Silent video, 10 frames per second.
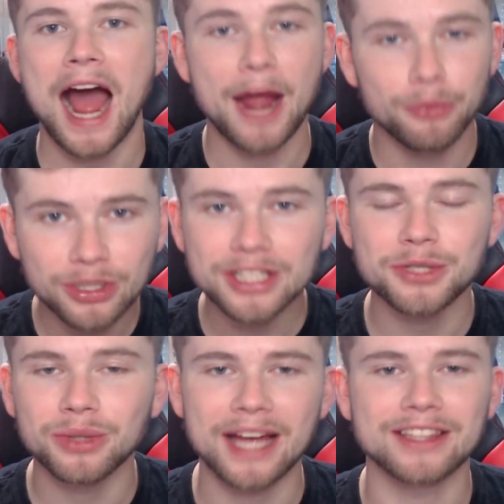I really
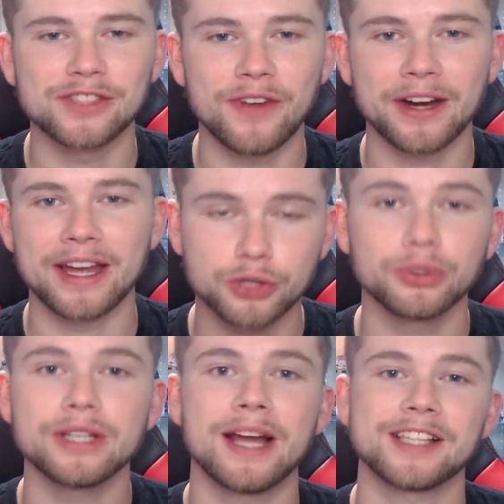do like this variant. It's a
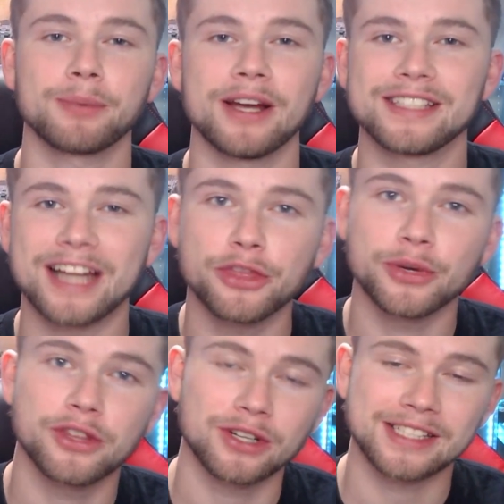really nice surprise to get a
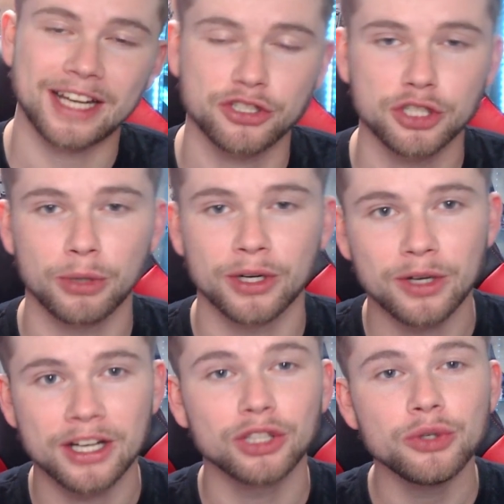332nd Trooper
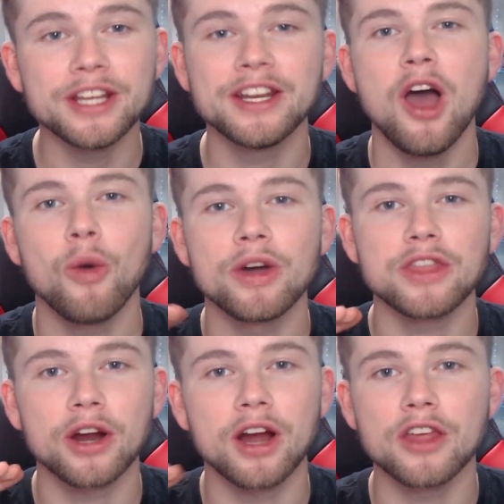included
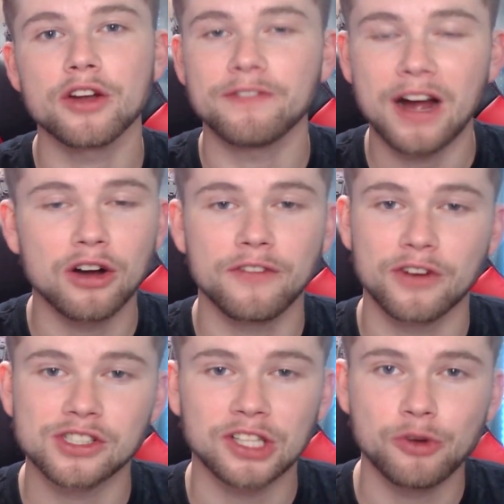with our other
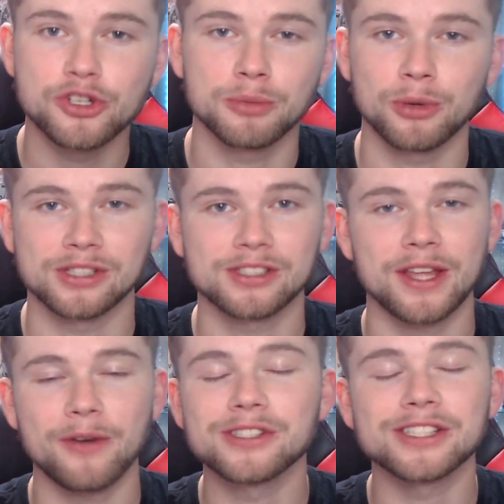501st Clone Troopers.
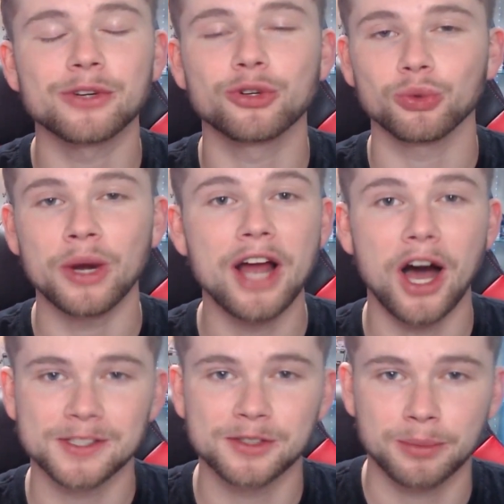So that was just a great,
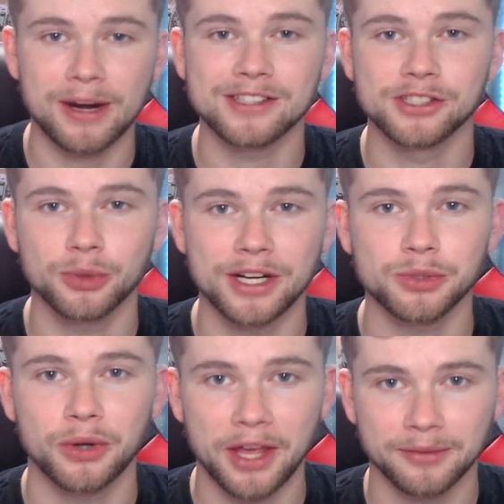awesome surprise in
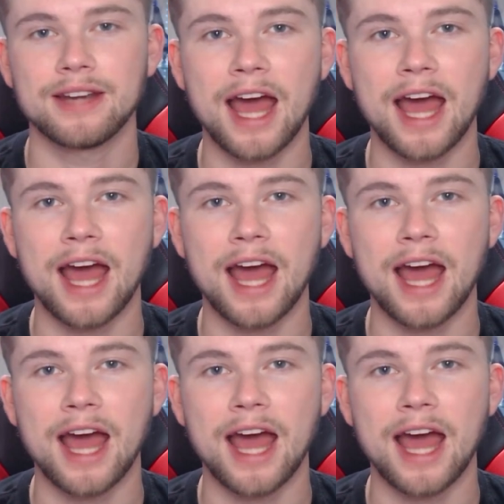2020.